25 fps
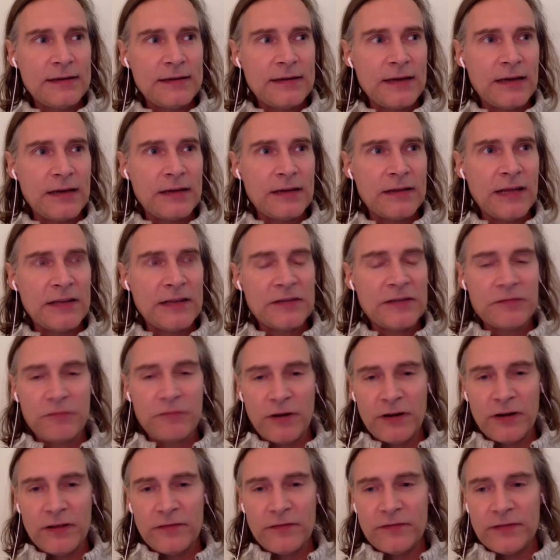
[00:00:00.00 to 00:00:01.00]
And that's
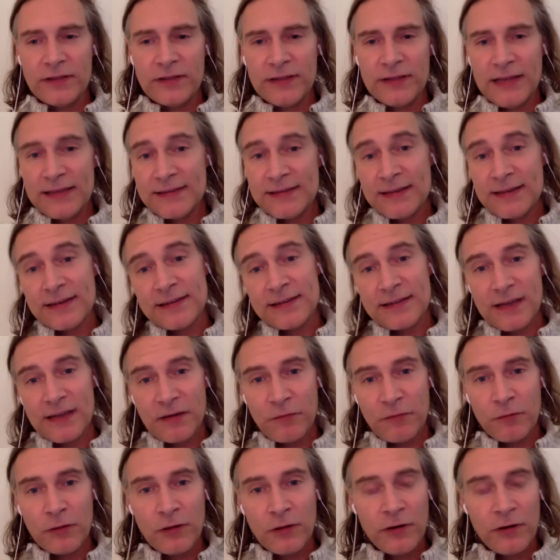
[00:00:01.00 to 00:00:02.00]
one of the lessons that
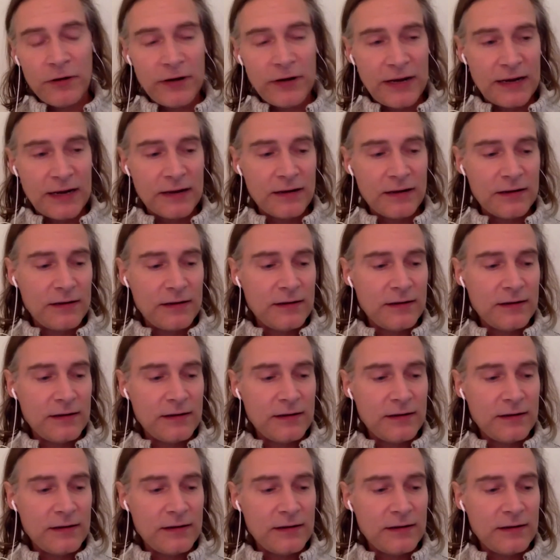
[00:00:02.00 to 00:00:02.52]
we're learning,